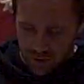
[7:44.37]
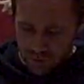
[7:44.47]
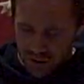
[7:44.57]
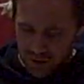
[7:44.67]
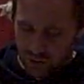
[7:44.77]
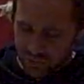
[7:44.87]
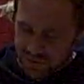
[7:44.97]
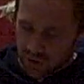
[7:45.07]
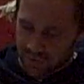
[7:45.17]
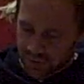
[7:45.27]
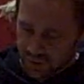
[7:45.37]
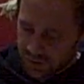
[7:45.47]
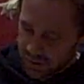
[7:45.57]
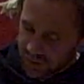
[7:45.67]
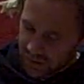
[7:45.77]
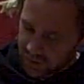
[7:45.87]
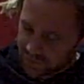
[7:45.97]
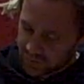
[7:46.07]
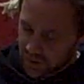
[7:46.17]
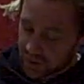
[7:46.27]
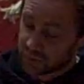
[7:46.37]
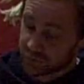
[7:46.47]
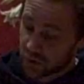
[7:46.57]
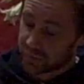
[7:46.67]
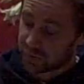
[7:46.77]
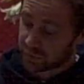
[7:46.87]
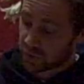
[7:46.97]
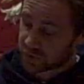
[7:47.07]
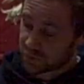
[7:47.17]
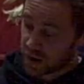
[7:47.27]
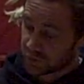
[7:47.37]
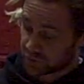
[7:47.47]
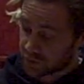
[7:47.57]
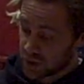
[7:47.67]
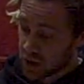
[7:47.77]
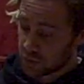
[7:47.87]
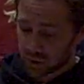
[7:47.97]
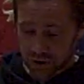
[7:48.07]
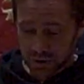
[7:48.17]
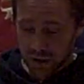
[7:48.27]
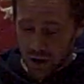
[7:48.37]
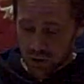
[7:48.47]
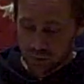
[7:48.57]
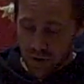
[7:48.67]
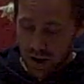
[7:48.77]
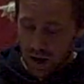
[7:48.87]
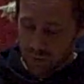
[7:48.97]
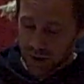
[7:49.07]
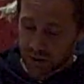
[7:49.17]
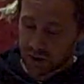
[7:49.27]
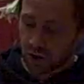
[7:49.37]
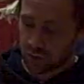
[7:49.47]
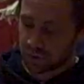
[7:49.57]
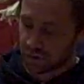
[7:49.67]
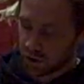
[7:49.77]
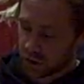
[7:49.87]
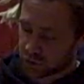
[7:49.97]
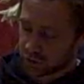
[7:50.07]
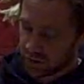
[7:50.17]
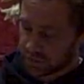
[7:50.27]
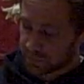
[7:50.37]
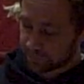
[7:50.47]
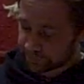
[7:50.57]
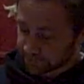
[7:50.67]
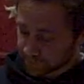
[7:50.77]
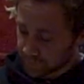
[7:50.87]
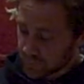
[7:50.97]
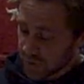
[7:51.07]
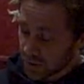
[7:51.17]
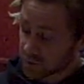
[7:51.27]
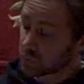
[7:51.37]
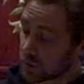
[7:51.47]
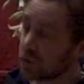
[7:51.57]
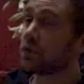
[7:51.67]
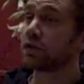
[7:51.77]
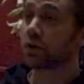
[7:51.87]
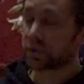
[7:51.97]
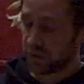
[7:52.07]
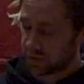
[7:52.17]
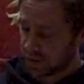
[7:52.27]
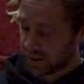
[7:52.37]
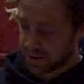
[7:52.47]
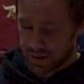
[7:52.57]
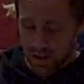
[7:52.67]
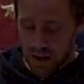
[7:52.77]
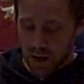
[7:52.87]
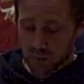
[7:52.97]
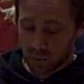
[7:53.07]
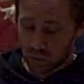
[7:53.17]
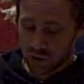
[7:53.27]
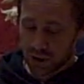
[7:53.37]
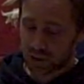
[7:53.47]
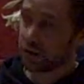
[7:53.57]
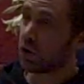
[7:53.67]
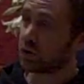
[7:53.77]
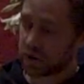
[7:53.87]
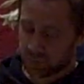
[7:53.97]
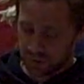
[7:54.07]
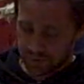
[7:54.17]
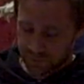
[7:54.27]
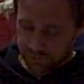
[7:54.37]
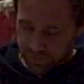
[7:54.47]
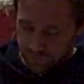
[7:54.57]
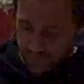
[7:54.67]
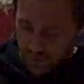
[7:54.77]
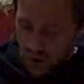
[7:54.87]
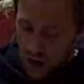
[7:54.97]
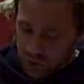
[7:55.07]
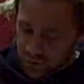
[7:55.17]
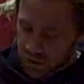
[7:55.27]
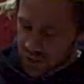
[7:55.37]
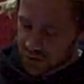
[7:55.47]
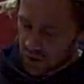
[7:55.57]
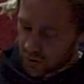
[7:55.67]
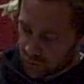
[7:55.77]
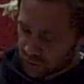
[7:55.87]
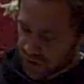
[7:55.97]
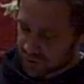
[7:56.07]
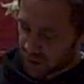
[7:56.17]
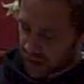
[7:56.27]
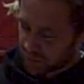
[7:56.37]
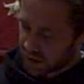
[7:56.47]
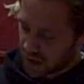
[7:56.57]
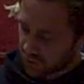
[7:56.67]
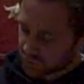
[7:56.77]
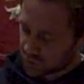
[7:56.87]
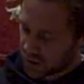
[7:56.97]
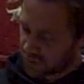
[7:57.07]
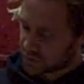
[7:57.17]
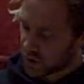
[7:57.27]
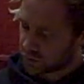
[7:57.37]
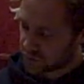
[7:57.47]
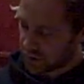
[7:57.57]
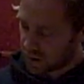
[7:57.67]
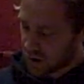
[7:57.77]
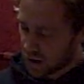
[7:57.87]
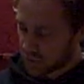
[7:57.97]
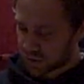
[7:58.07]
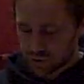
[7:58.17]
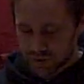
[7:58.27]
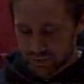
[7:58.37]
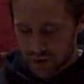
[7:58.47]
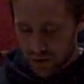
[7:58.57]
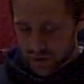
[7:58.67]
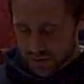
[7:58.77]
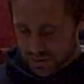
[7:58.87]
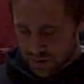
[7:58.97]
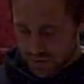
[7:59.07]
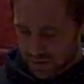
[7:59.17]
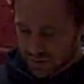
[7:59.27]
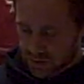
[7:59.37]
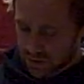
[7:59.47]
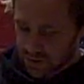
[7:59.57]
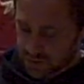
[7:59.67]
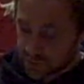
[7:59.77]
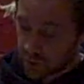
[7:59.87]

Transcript: bee of its livelihood, they lived and thrived in forests around us, building their comb and making their homes in hollow trees. Something you can still see today, but more likely in old chimneys. 100 years ago, the British black bee held sway in this country, but due to various diseases, there is